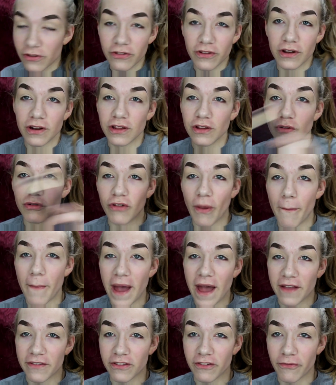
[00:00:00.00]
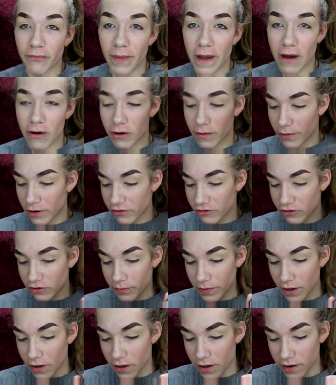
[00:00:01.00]
just gonna use a massive powder brush, to
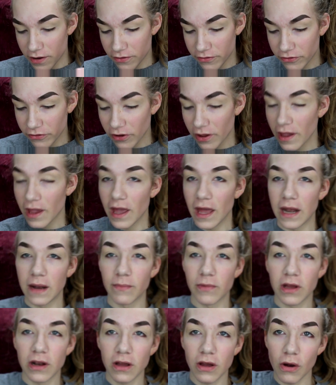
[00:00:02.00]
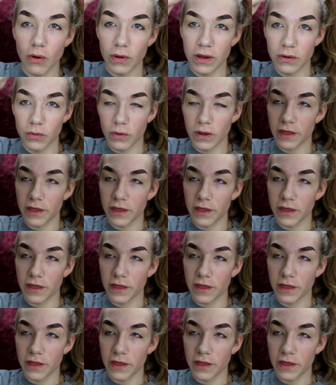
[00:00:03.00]
be honest. And I'm gonna go in